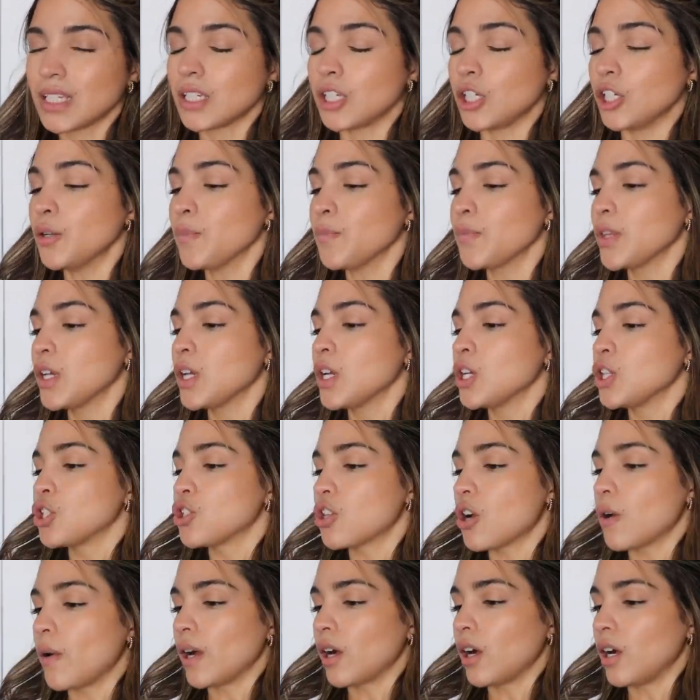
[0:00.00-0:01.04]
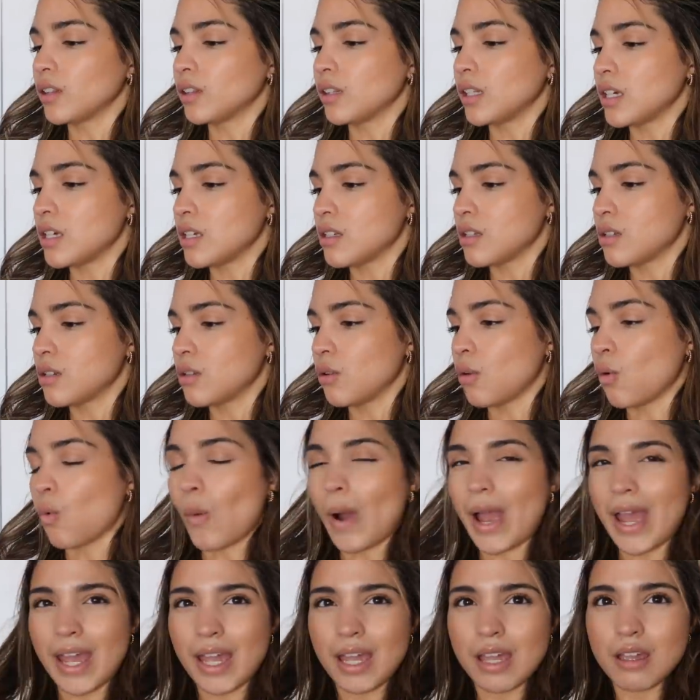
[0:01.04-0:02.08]
you know? So I got this
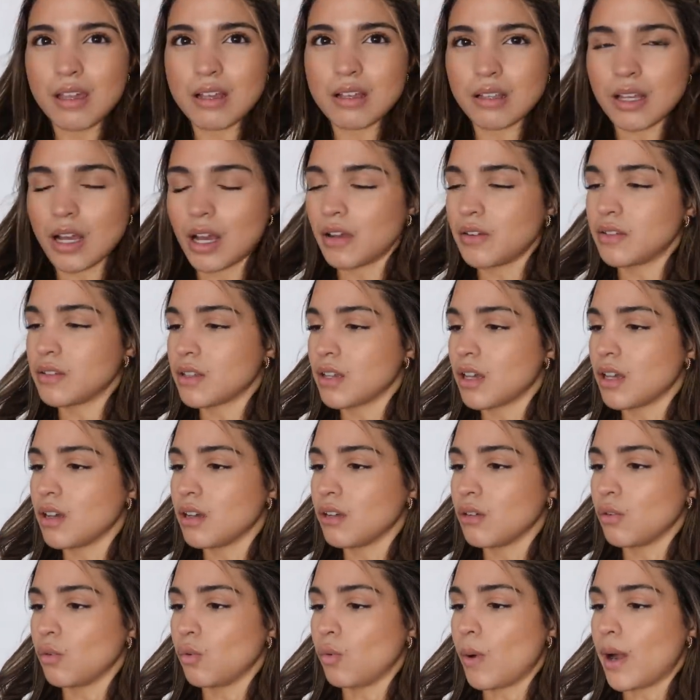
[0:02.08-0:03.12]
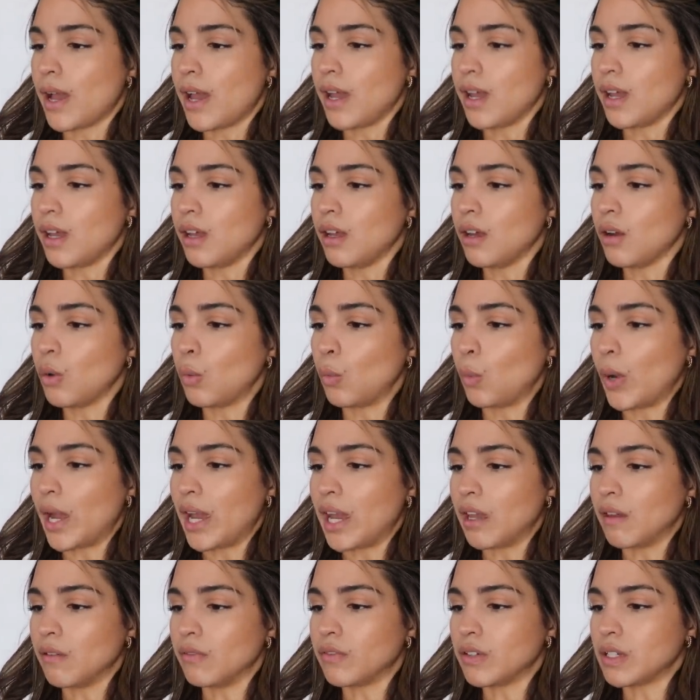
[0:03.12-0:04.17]
Way, is that how you say it? Way
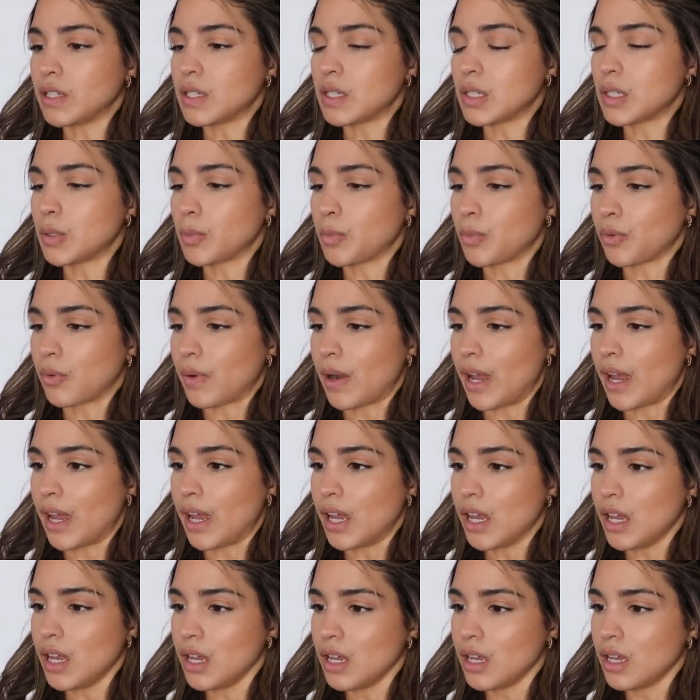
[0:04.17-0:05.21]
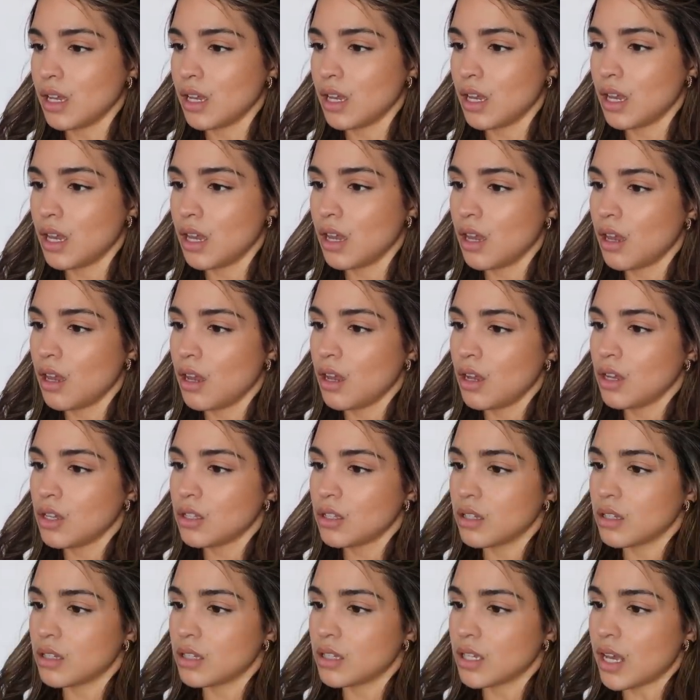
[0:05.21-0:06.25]
Wave Spray.
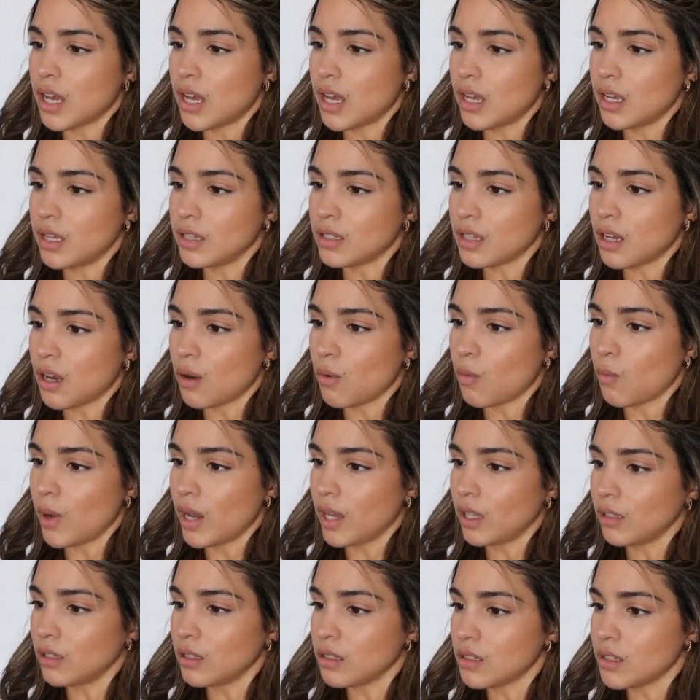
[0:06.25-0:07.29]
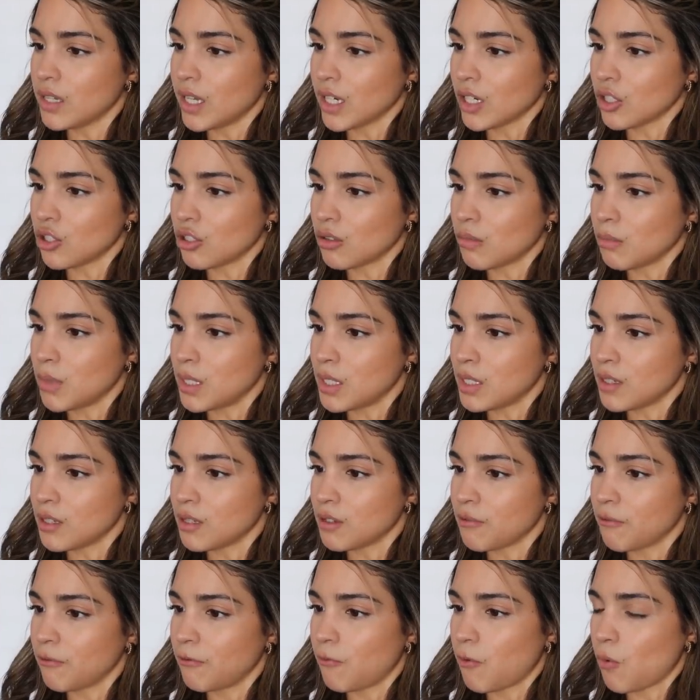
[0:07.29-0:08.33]
So it says, a weightless texture
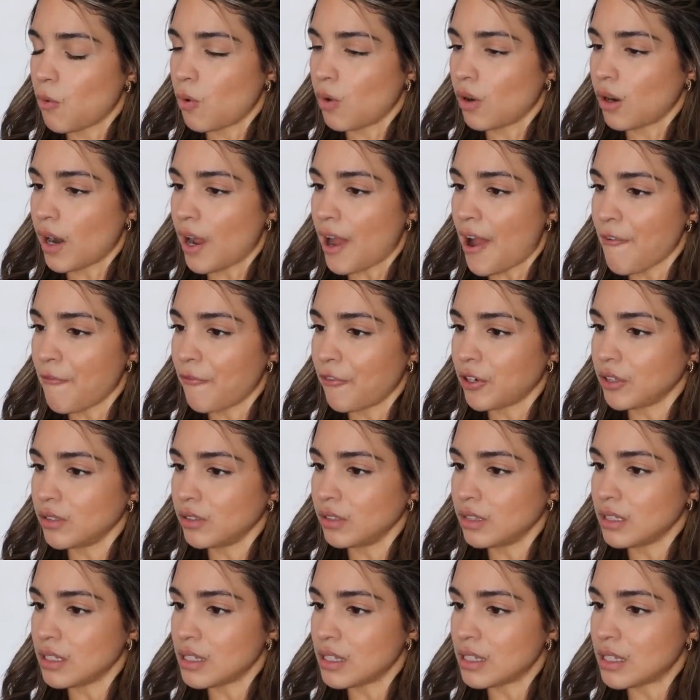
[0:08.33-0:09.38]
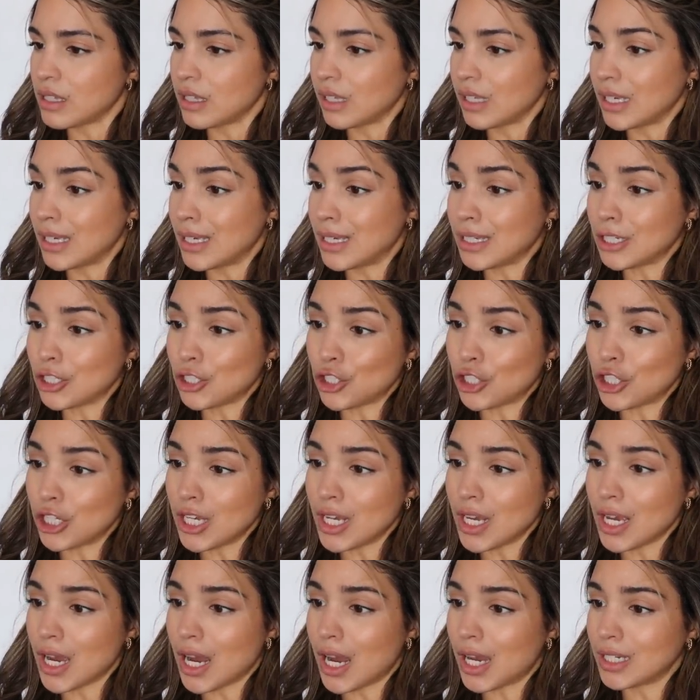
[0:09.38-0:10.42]
mist for effortlessly
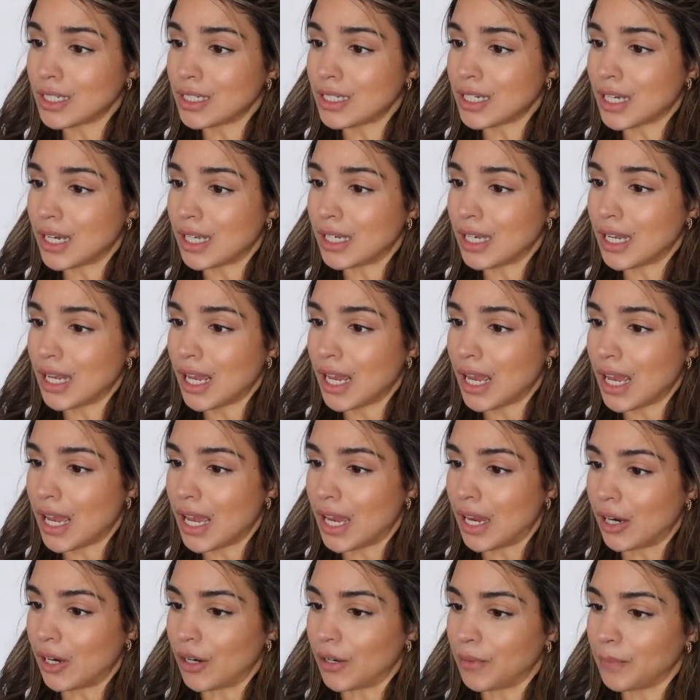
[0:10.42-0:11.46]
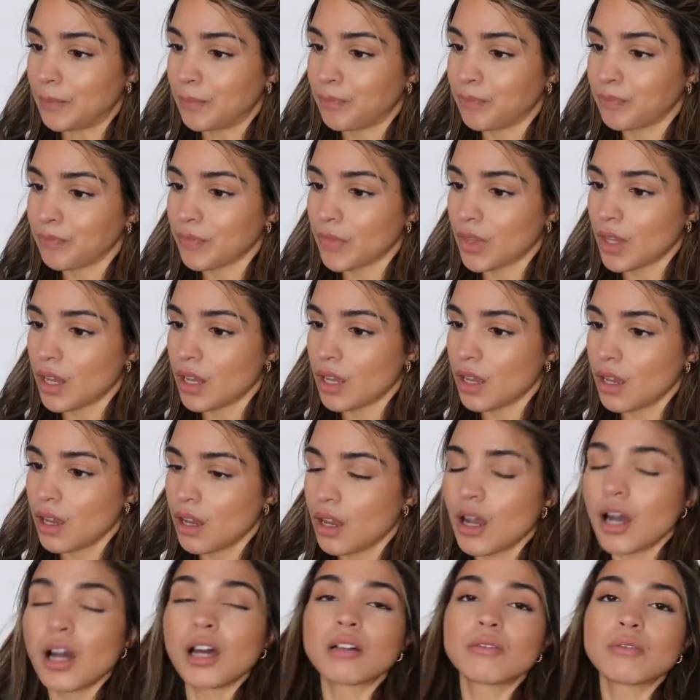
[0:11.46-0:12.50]
chic undone hair.
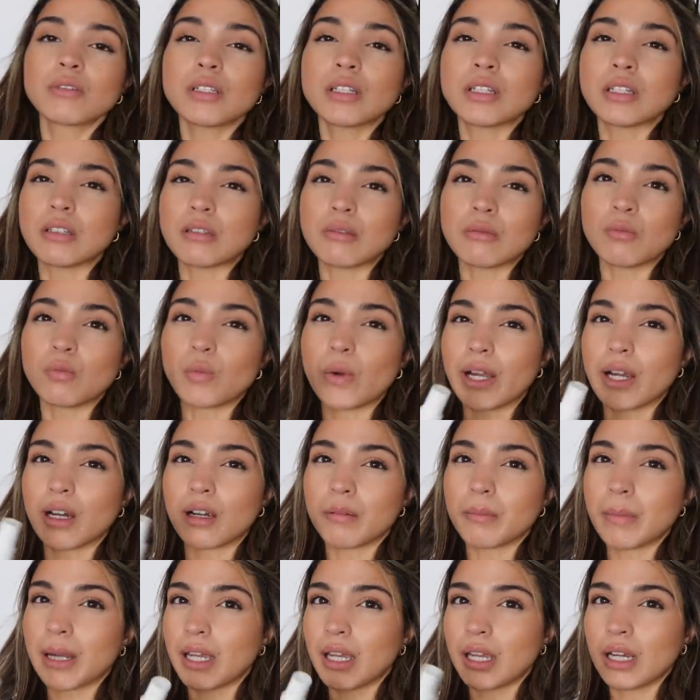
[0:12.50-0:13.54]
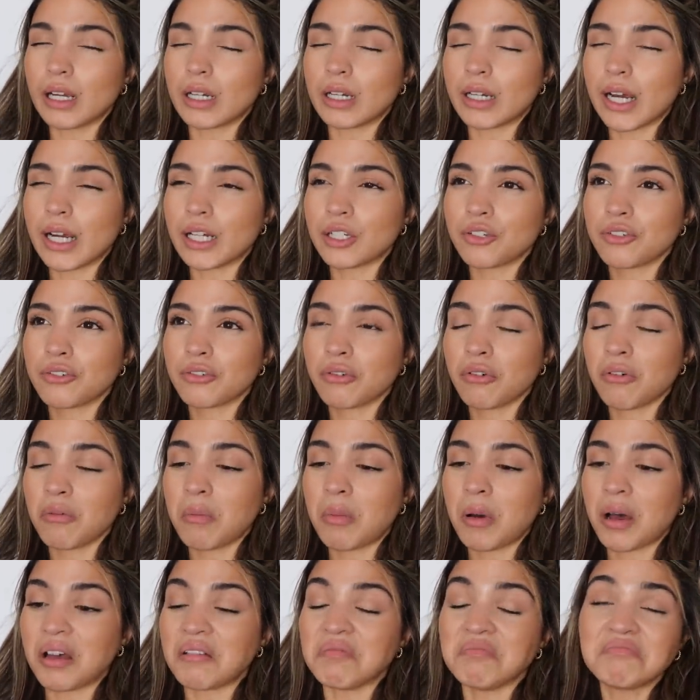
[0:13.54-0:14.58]
I don't really wear my hair natural,
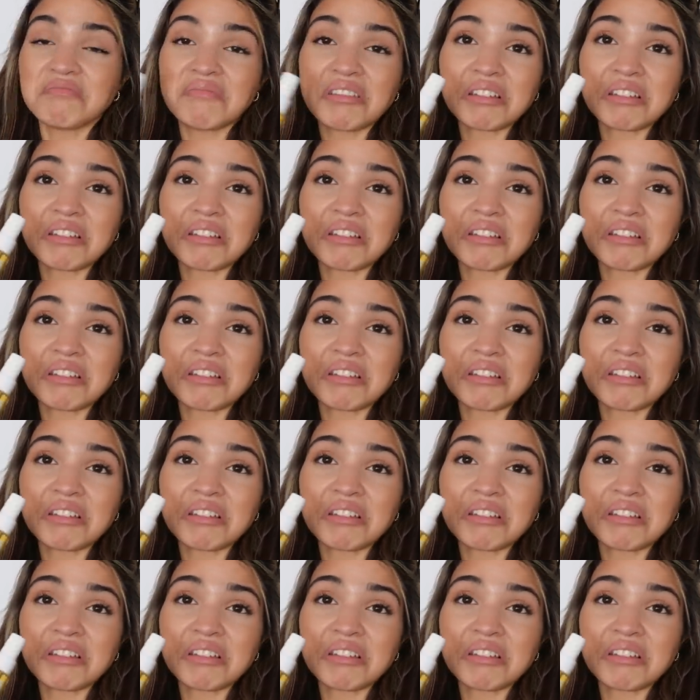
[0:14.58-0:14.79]
but